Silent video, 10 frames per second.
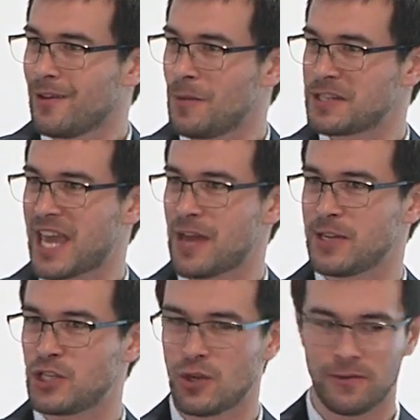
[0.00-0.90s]
Almost
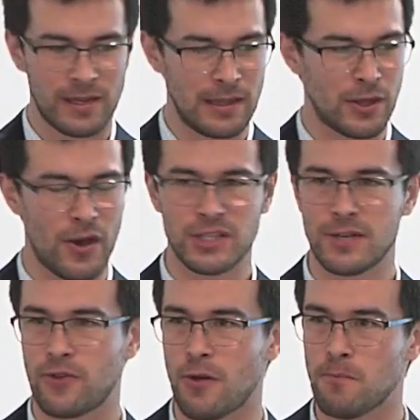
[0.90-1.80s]
counterintuitively, those
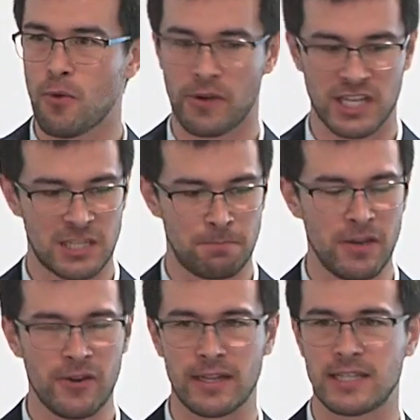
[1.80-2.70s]
that have got more
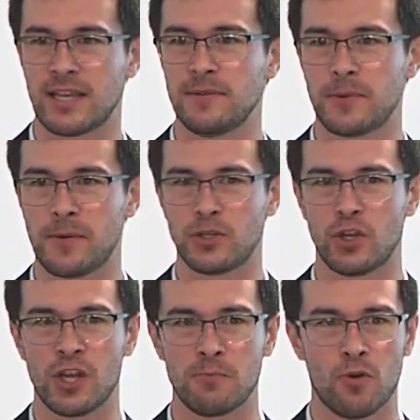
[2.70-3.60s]
experience seem to be
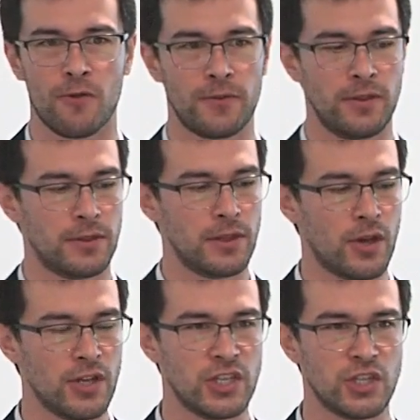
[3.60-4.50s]
returning more often than
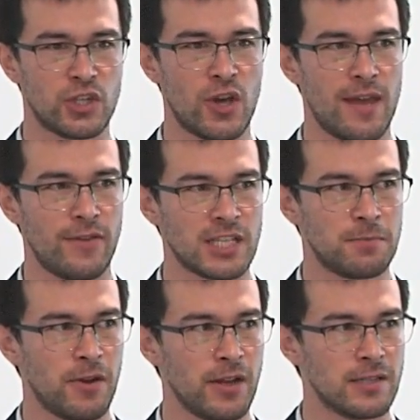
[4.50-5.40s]
those that don't have
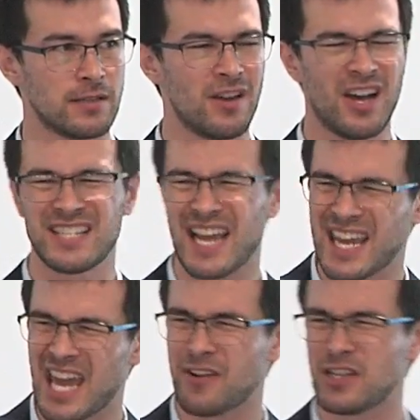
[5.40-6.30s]
experience. I say
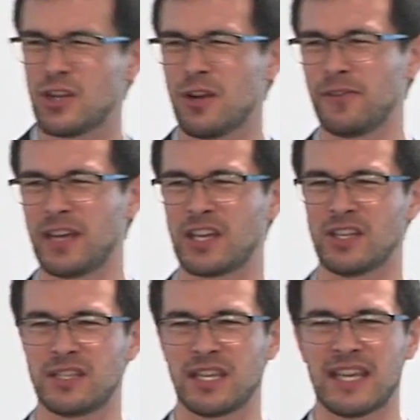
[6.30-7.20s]
counterintuitively
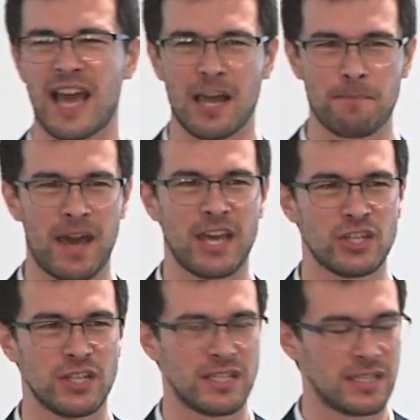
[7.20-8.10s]
because the younger
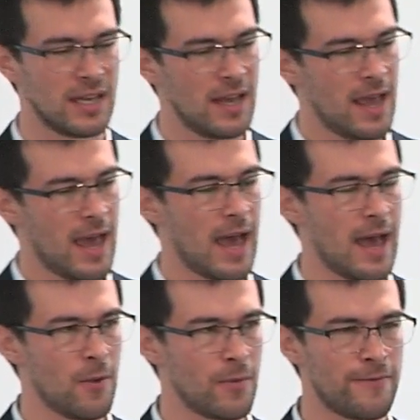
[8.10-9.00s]
patients
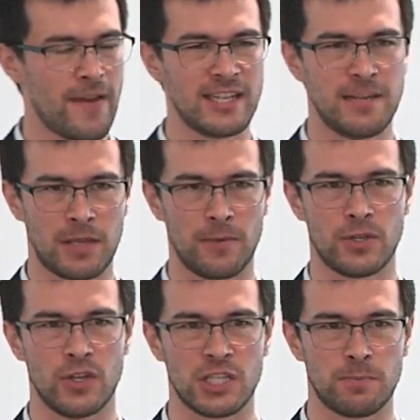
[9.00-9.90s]
uh, we've found typically
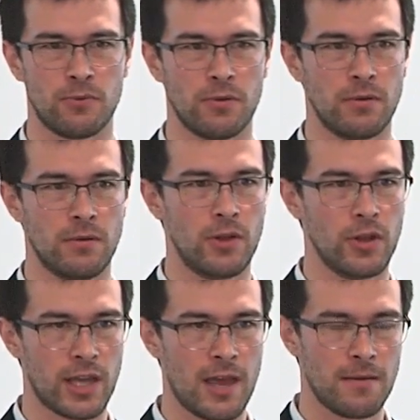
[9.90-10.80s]
return to sport
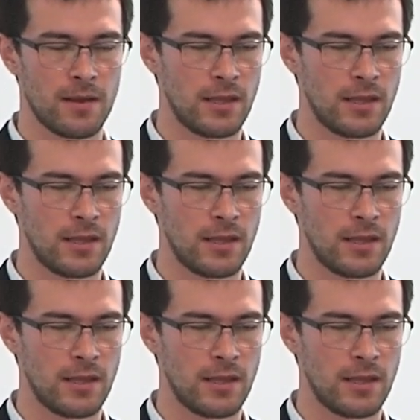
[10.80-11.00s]
earlier